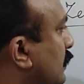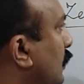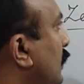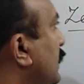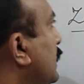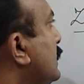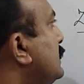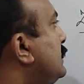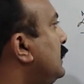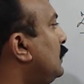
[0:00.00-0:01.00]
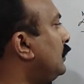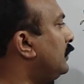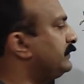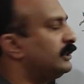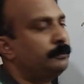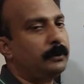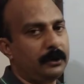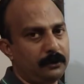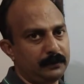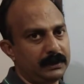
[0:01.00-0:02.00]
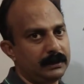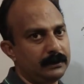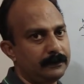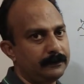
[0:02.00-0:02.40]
called zero of this polynomial.